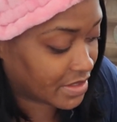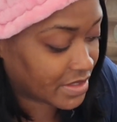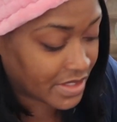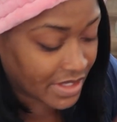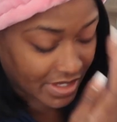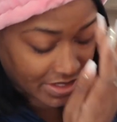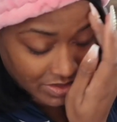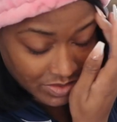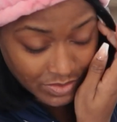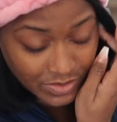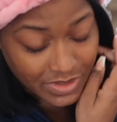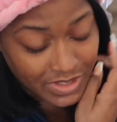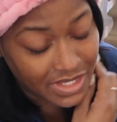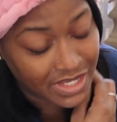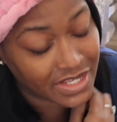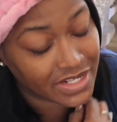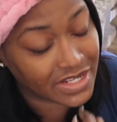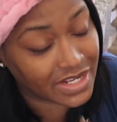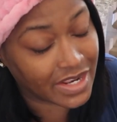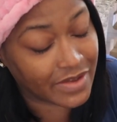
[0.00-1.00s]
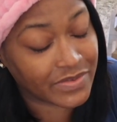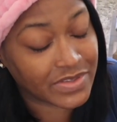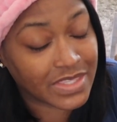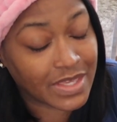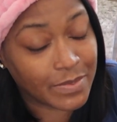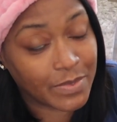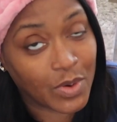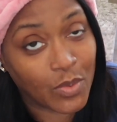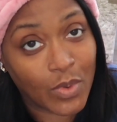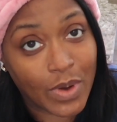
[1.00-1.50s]
yeah, you did, he did
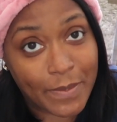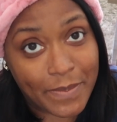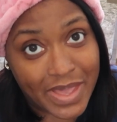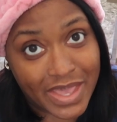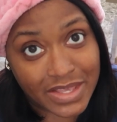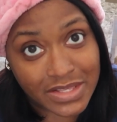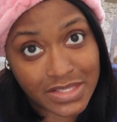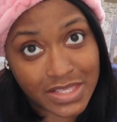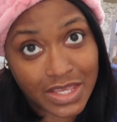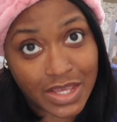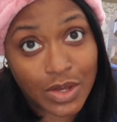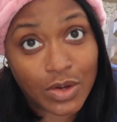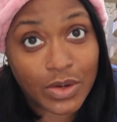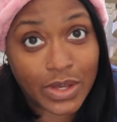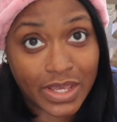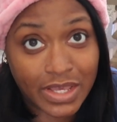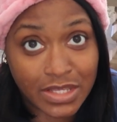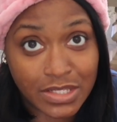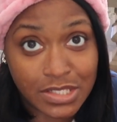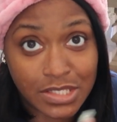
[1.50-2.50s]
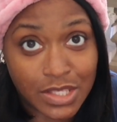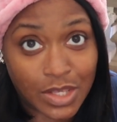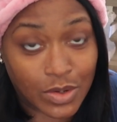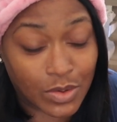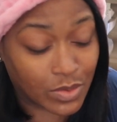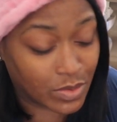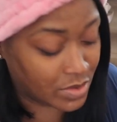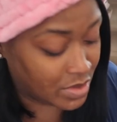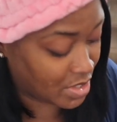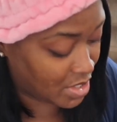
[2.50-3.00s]
everything but one basket. Okay,
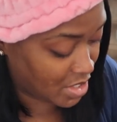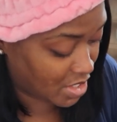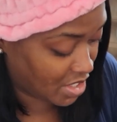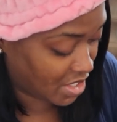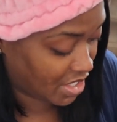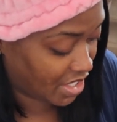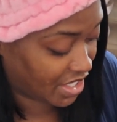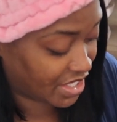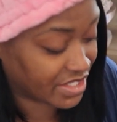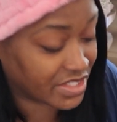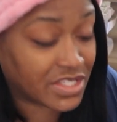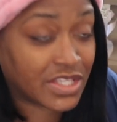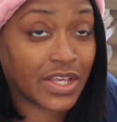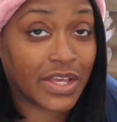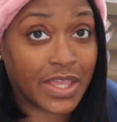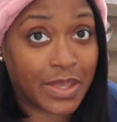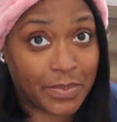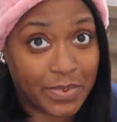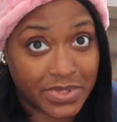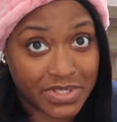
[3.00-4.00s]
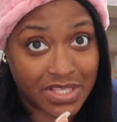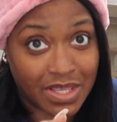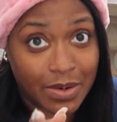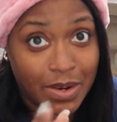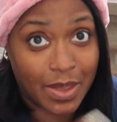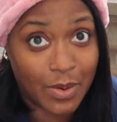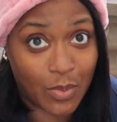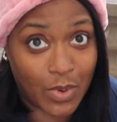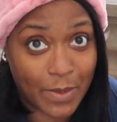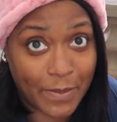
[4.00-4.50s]
so until he puts up
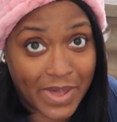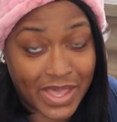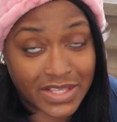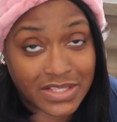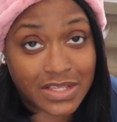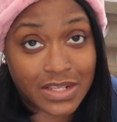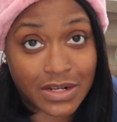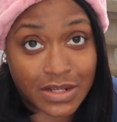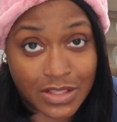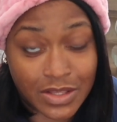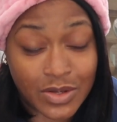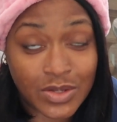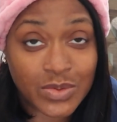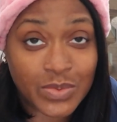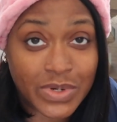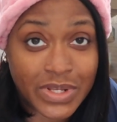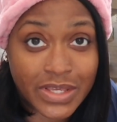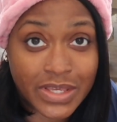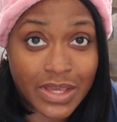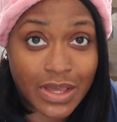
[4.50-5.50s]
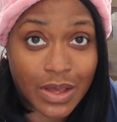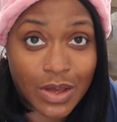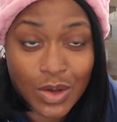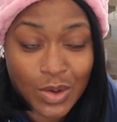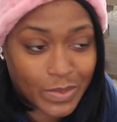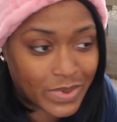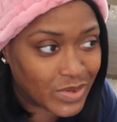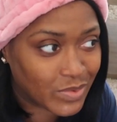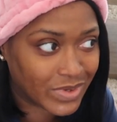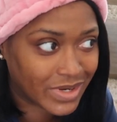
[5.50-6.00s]
that one basket of clothes when he get
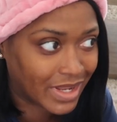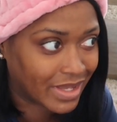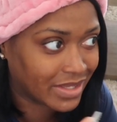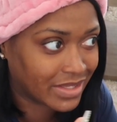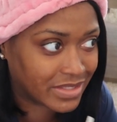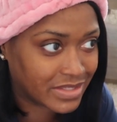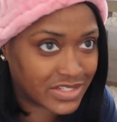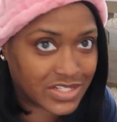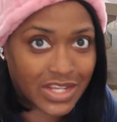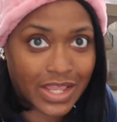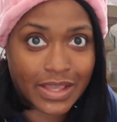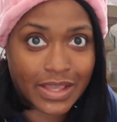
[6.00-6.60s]
home, he will not get this